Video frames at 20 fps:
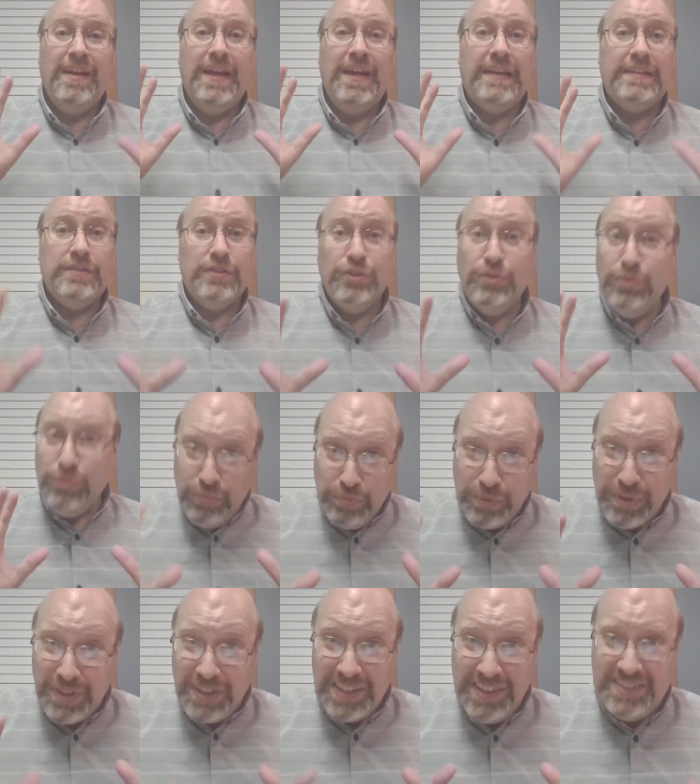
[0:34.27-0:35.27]
And Luke
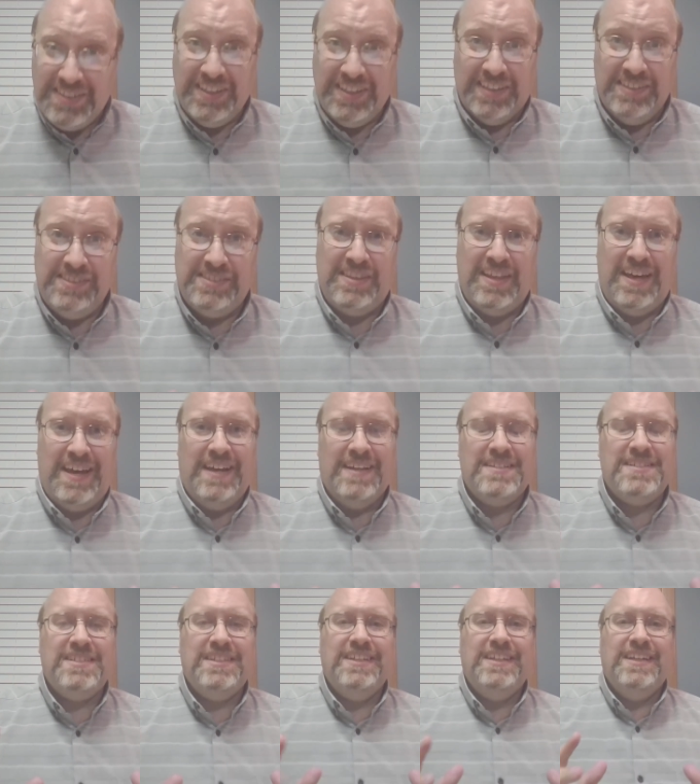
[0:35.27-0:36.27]
really does
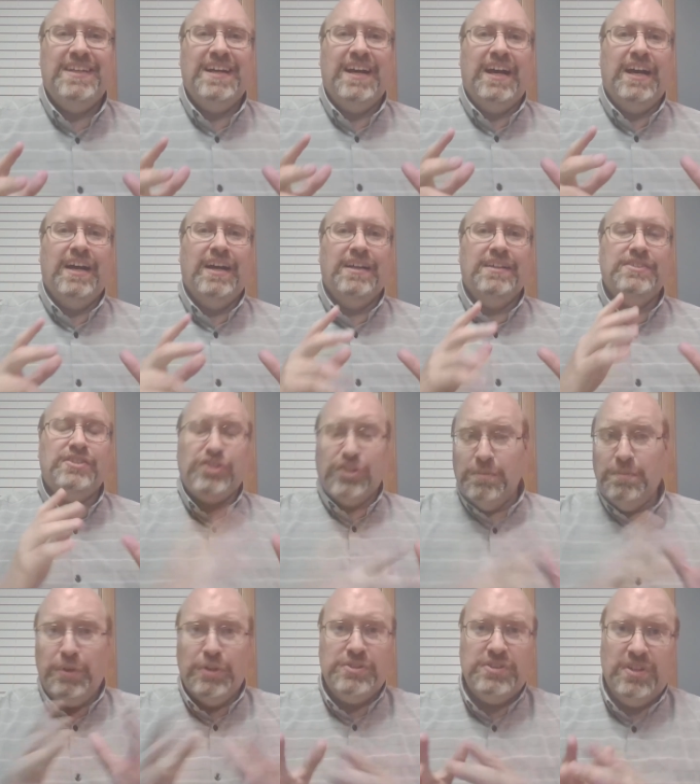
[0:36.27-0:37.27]
that. Uh,
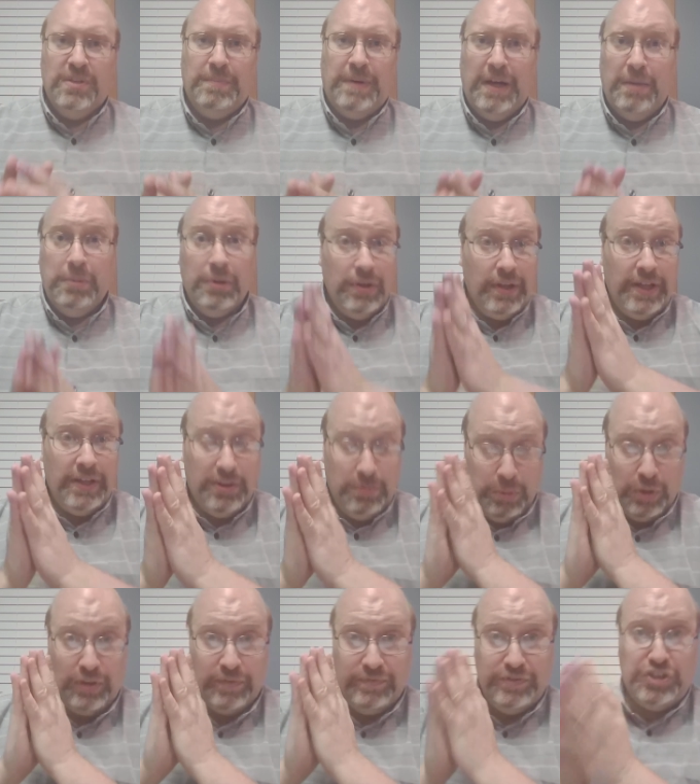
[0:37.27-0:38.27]
certain books of the Bible, like the
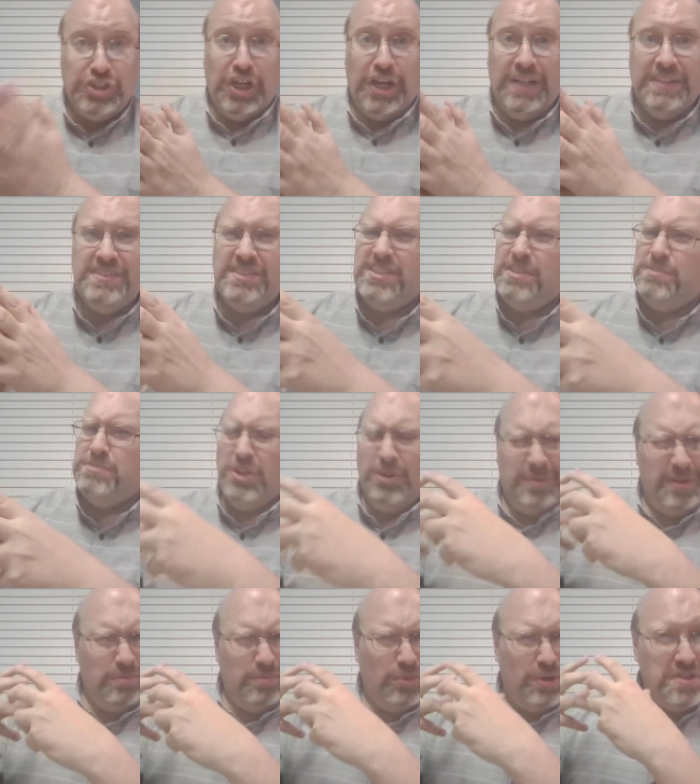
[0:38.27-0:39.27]
book of John, seems a little
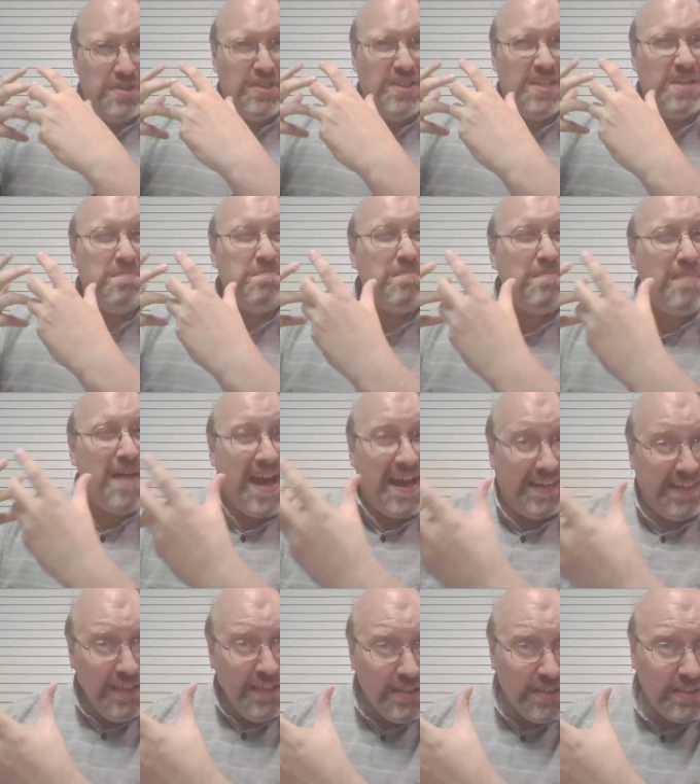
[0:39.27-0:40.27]
bit more
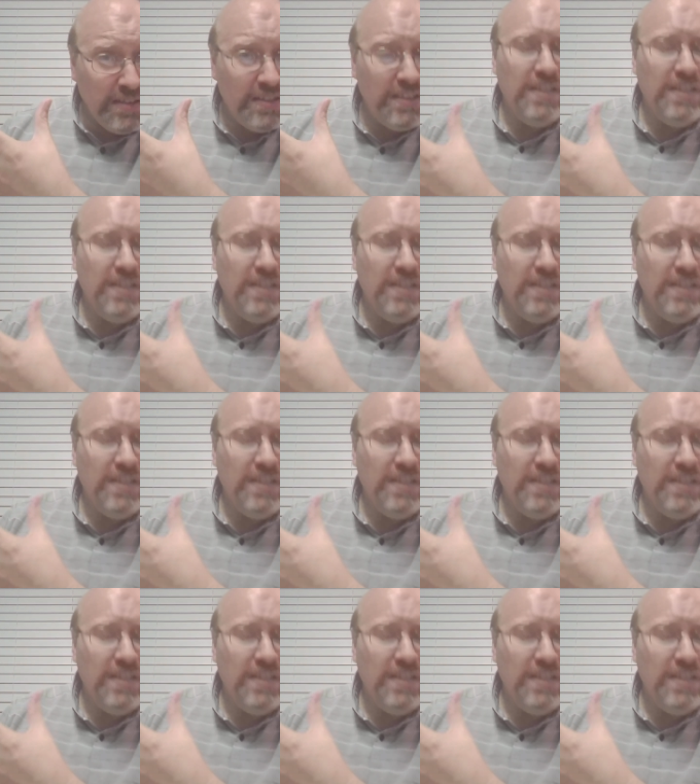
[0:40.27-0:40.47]
thematic.